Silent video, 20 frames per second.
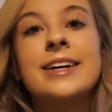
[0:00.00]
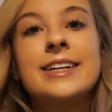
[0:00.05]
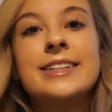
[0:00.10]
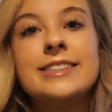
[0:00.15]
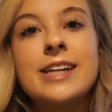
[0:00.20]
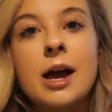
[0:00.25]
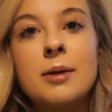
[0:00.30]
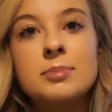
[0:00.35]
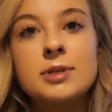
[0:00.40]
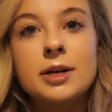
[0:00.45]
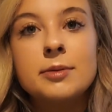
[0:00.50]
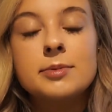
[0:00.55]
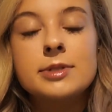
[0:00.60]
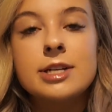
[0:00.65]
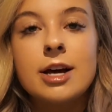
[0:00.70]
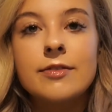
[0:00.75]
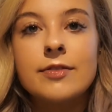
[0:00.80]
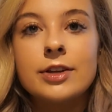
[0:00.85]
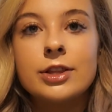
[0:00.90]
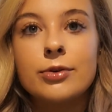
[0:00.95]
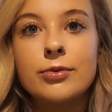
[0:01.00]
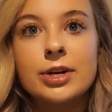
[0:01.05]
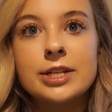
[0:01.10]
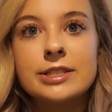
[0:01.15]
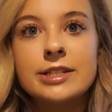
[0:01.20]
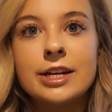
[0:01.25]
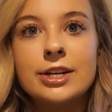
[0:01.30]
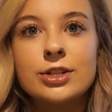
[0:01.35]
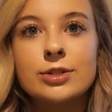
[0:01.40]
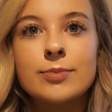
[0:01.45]
typed up stuff. And the
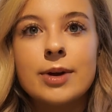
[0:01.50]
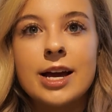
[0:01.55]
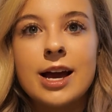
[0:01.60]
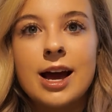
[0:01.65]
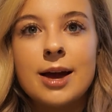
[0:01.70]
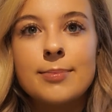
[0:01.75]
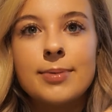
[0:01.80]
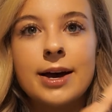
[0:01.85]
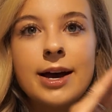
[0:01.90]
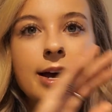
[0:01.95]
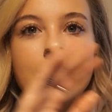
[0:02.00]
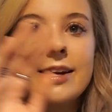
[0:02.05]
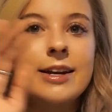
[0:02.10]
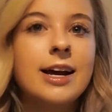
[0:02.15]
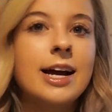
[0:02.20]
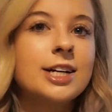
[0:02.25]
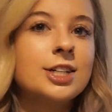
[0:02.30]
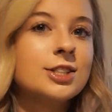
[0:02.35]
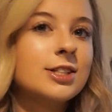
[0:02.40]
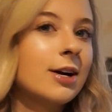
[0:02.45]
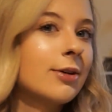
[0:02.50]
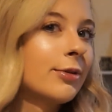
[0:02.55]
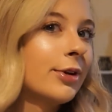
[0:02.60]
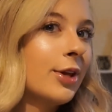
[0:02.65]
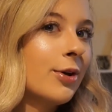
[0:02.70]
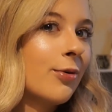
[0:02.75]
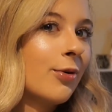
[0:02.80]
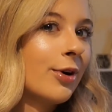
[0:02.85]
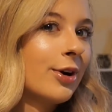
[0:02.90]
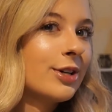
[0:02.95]
reason I use my iPad, I just got
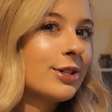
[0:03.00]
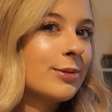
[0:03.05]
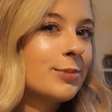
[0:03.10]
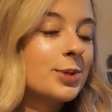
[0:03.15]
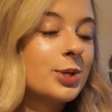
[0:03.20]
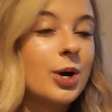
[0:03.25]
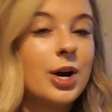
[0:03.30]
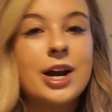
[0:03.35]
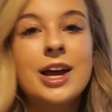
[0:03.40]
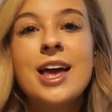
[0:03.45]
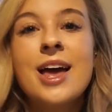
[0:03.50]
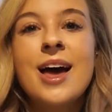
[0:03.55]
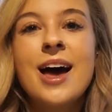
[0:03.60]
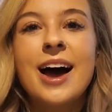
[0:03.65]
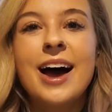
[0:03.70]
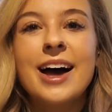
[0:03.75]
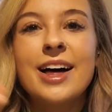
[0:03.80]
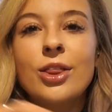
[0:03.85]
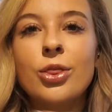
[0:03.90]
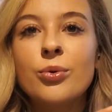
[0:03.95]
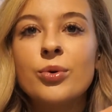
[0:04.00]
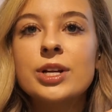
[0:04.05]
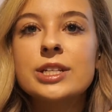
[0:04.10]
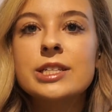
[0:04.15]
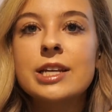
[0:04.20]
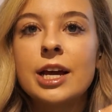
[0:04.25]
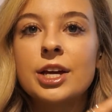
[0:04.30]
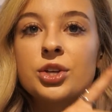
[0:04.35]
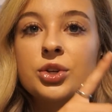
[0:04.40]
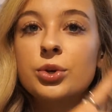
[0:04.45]
really orange, I'm sorry. The
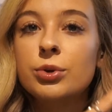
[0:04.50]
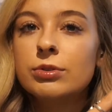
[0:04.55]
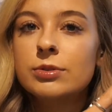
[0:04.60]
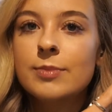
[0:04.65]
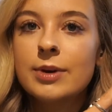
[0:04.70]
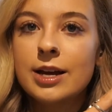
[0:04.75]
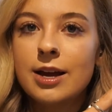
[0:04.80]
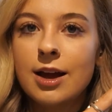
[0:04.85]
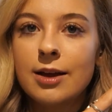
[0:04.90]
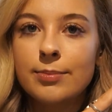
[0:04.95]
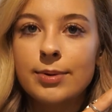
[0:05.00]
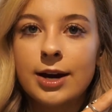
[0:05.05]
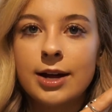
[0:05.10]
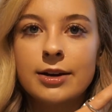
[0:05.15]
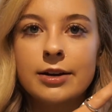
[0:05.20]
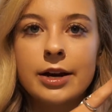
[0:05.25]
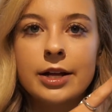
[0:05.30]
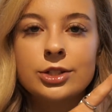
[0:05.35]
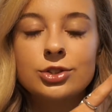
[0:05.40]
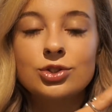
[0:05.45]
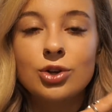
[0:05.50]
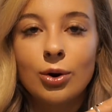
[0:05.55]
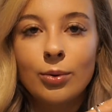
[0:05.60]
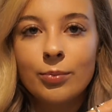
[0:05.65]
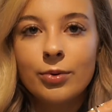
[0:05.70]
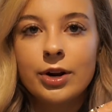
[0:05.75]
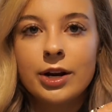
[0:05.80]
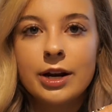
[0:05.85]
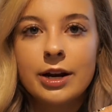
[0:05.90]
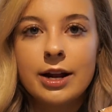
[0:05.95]
reason I use my iPad and I
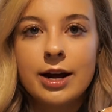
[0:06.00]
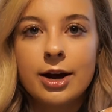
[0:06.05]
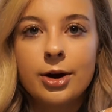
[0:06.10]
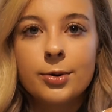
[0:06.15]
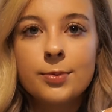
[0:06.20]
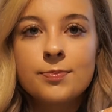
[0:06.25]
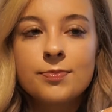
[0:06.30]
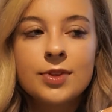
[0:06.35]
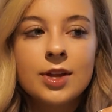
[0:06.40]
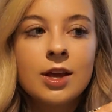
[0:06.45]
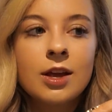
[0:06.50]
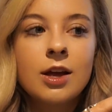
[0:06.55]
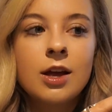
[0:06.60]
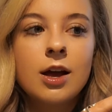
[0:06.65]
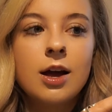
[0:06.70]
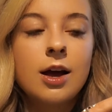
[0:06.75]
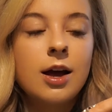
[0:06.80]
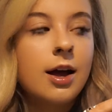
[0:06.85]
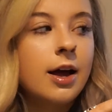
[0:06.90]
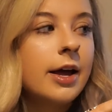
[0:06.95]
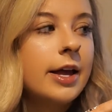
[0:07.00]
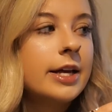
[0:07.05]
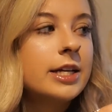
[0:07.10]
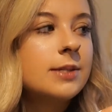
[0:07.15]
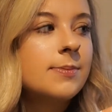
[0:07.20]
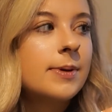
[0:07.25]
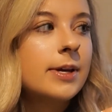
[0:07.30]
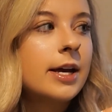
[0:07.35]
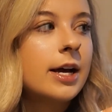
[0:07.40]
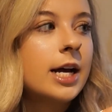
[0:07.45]
don't print it out
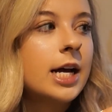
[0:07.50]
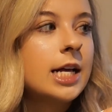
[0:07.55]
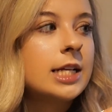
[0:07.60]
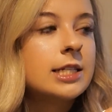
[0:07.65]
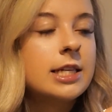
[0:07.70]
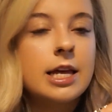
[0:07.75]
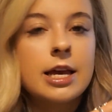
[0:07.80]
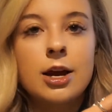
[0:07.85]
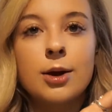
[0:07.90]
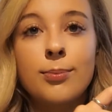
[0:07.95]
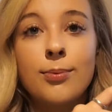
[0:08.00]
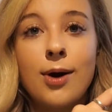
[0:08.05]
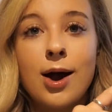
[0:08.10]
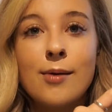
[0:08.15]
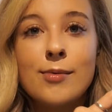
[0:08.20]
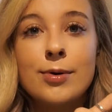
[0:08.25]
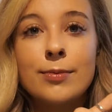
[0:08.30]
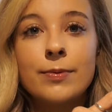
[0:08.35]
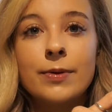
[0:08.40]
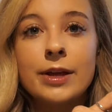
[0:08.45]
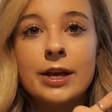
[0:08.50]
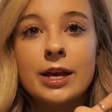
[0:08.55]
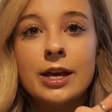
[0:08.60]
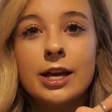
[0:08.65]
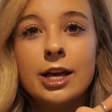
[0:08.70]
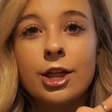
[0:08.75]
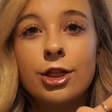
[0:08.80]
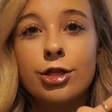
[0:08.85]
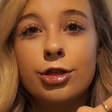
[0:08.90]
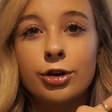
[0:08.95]
is because they are
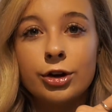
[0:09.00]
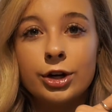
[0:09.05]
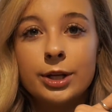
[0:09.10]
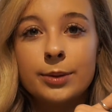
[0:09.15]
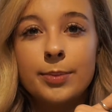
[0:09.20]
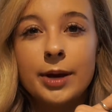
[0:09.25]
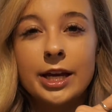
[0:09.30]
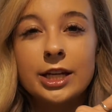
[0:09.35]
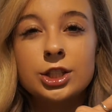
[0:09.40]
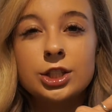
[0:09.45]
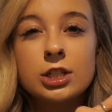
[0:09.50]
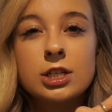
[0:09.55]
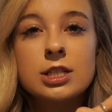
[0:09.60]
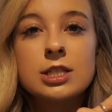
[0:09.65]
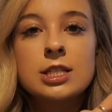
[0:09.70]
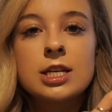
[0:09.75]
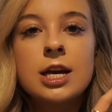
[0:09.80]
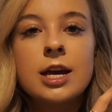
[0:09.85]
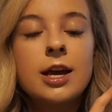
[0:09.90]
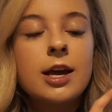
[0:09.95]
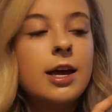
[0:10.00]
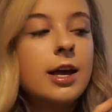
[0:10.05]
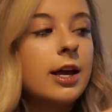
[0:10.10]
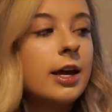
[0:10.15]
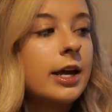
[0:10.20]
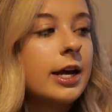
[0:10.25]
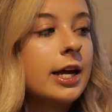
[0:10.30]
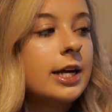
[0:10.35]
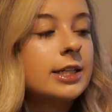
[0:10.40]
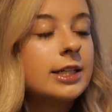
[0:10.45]
probably 30 pages,
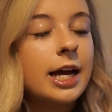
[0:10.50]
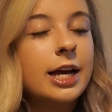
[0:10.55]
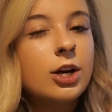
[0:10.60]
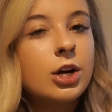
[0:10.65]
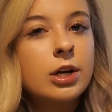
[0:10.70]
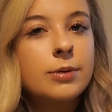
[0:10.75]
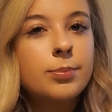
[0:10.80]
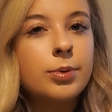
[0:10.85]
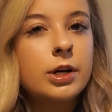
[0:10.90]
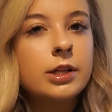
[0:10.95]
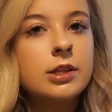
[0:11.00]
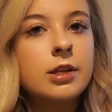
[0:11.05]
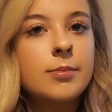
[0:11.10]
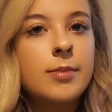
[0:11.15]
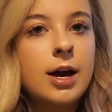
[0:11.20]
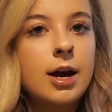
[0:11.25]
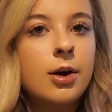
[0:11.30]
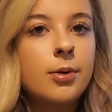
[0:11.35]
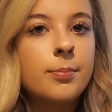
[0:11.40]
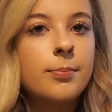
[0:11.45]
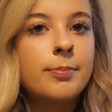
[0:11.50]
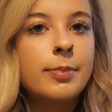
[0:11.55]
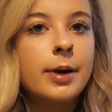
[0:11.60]
and I could print them out,